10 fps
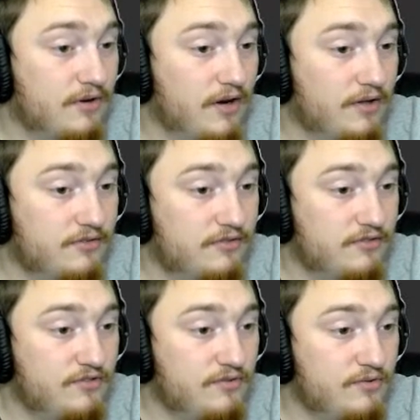us
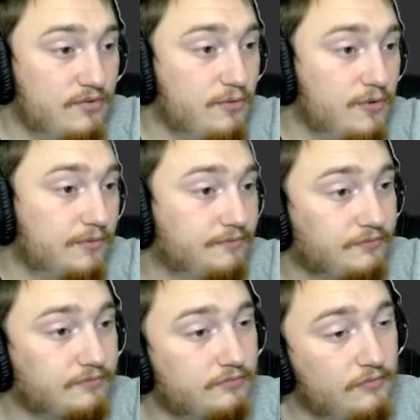to
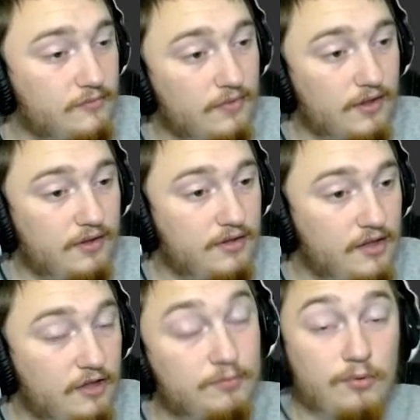
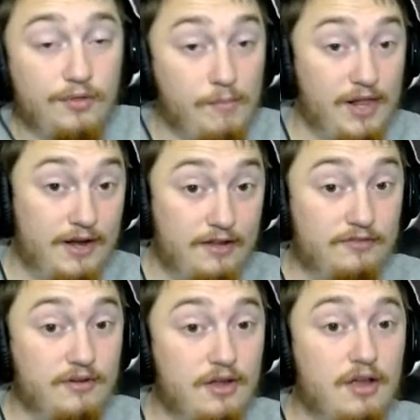explore the
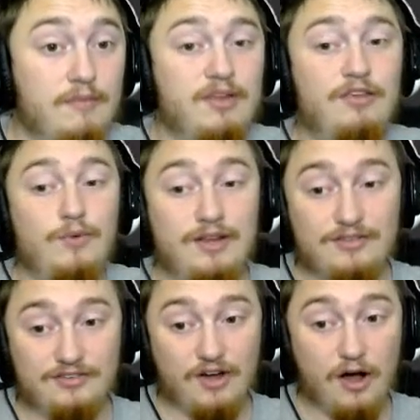planets, because we can
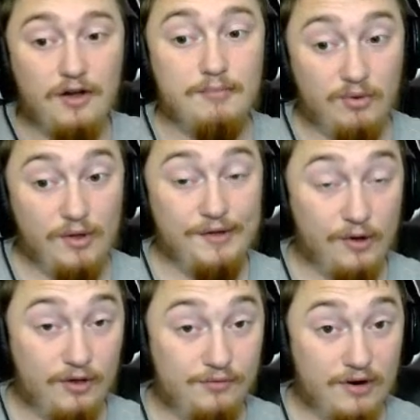just unemploy
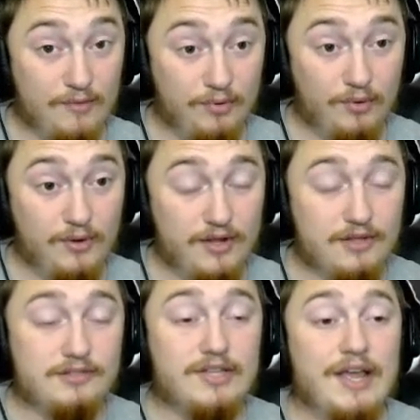all of our
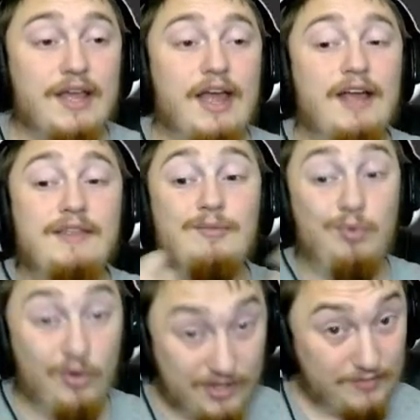employees and then
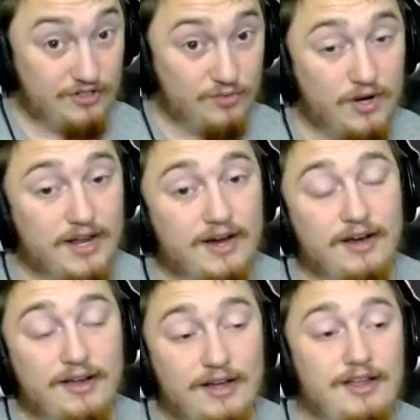employ them into one
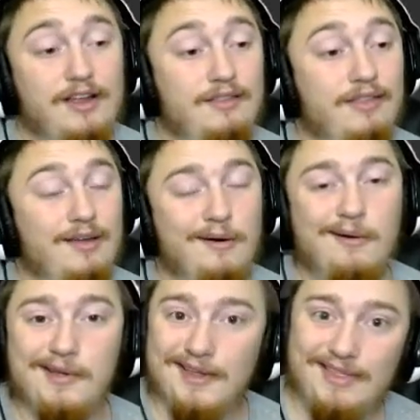area, and they
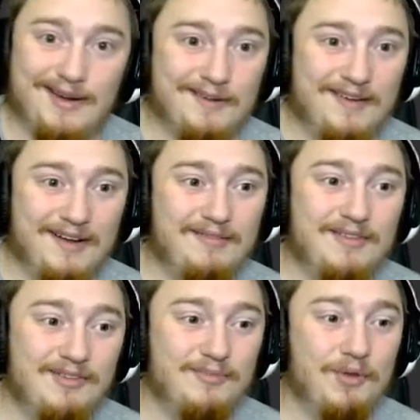all get their
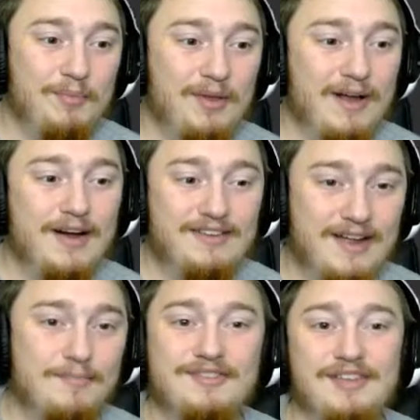effectiveness multiplied by
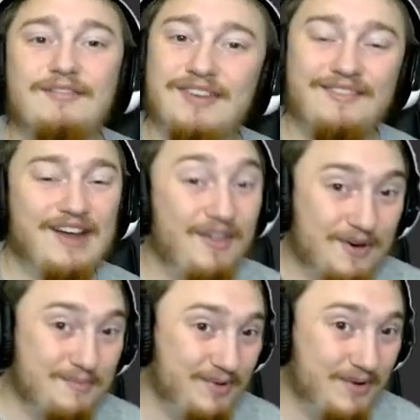10% for every other
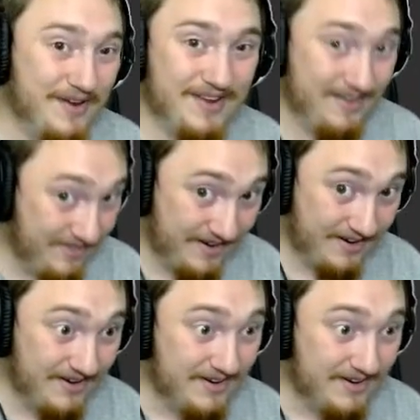employee in there.